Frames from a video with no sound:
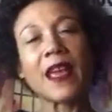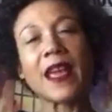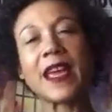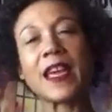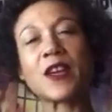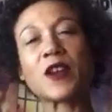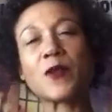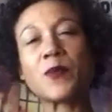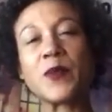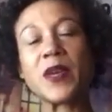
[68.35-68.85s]

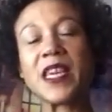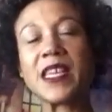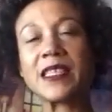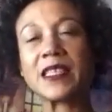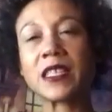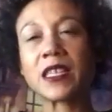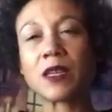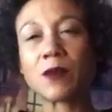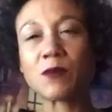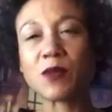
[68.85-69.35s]
It could be
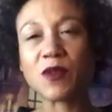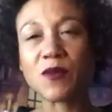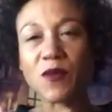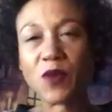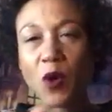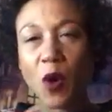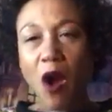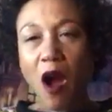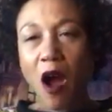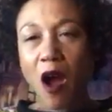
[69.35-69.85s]
in terms of
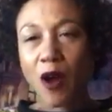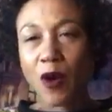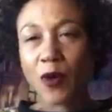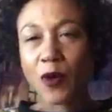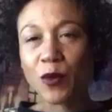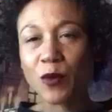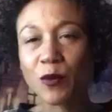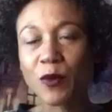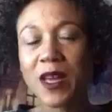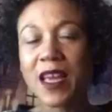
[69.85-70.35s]
your
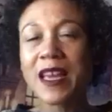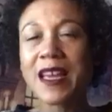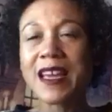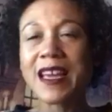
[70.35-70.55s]
home,